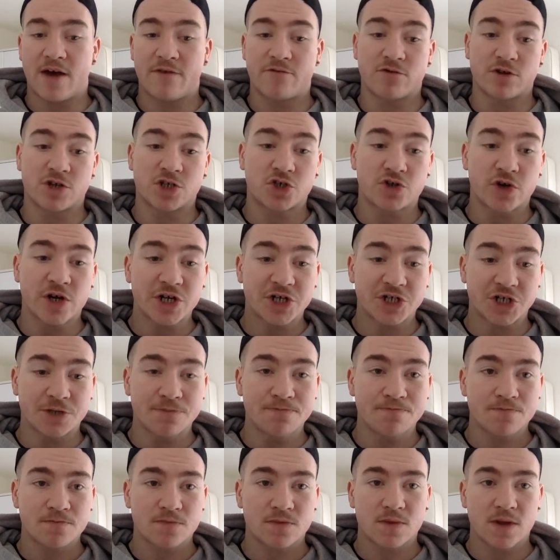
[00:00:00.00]

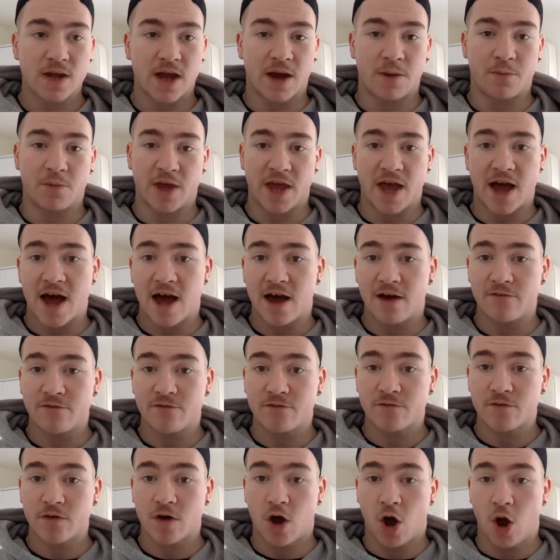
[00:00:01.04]
restriction and we
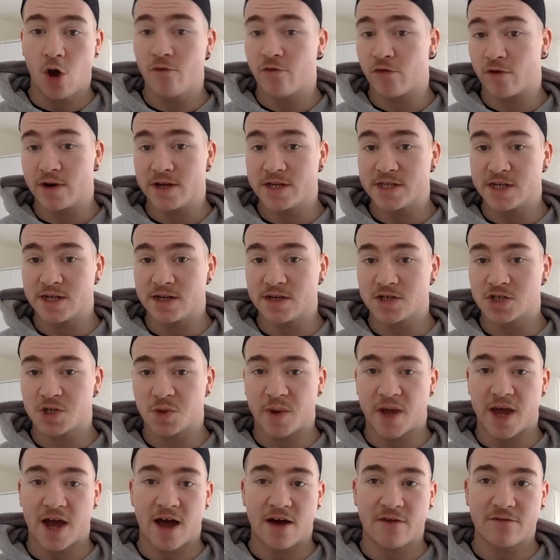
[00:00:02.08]
have overeating. So
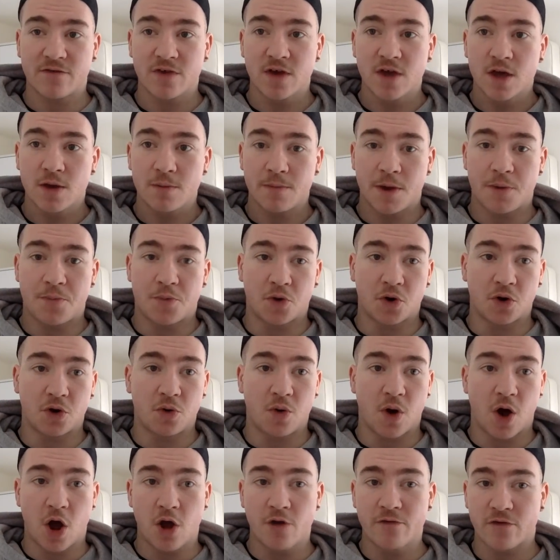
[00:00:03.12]
we have people
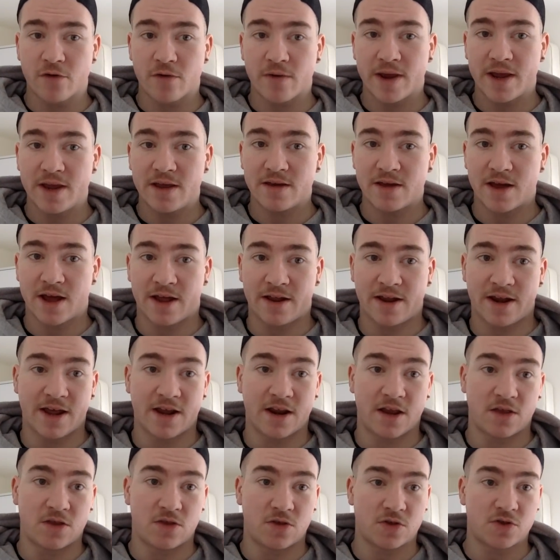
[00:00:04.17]
who overeat and
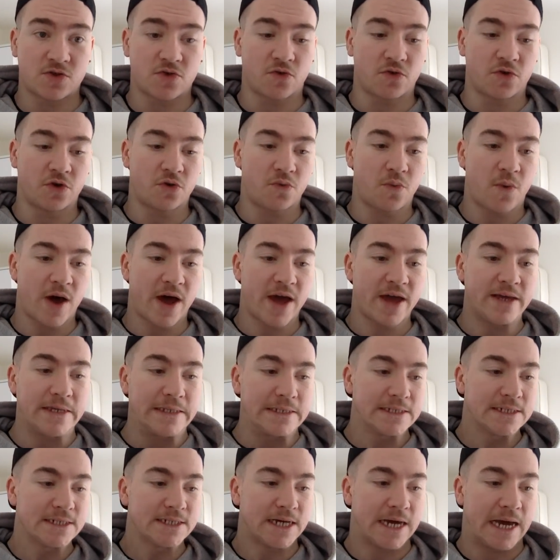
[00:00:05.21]
in a disordered way.
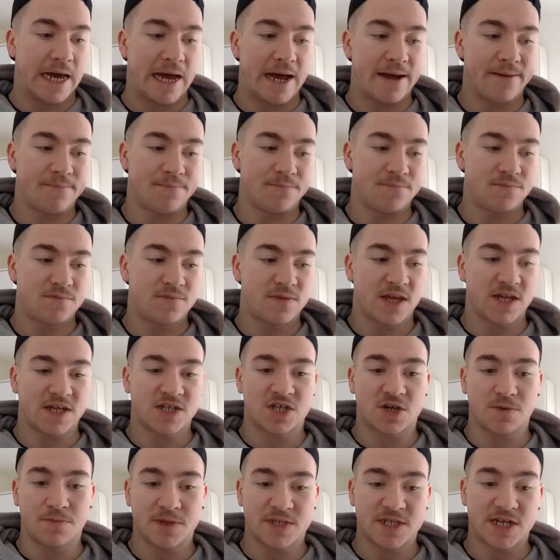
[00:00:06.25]
This
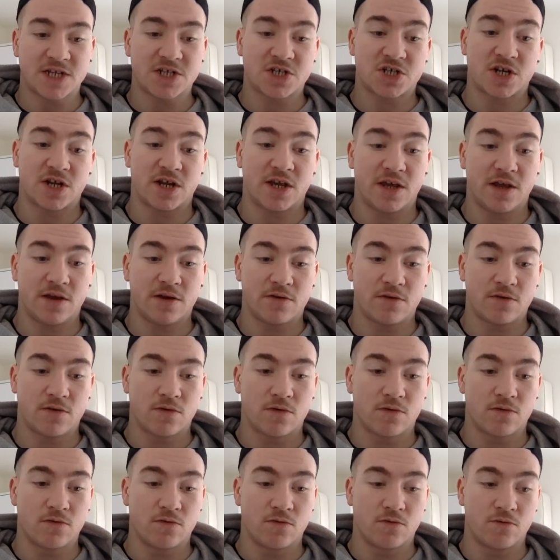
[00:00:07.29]
could potentially
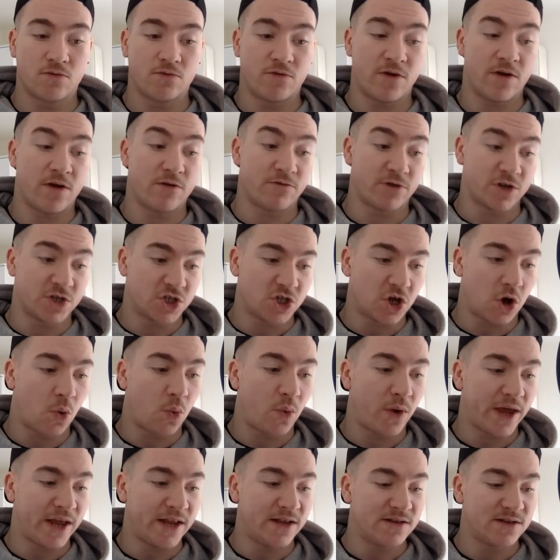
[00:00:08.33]

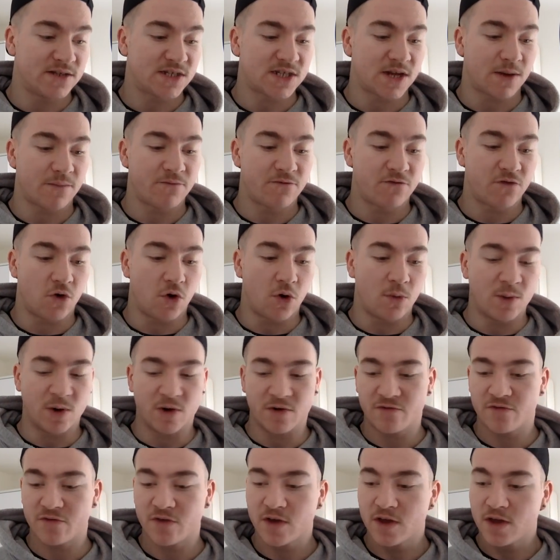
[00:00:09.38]
result in some form
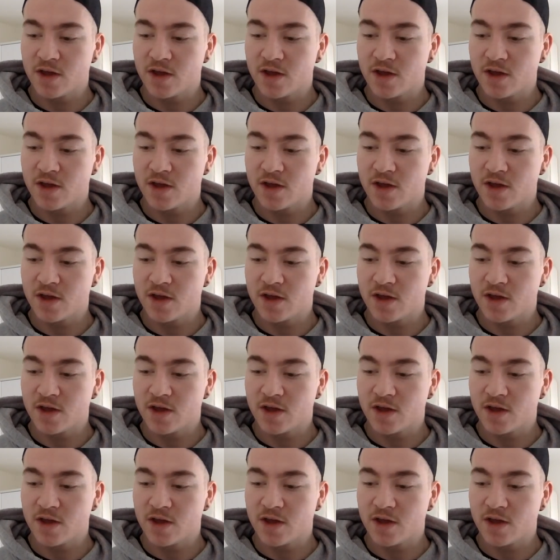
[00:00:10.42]
of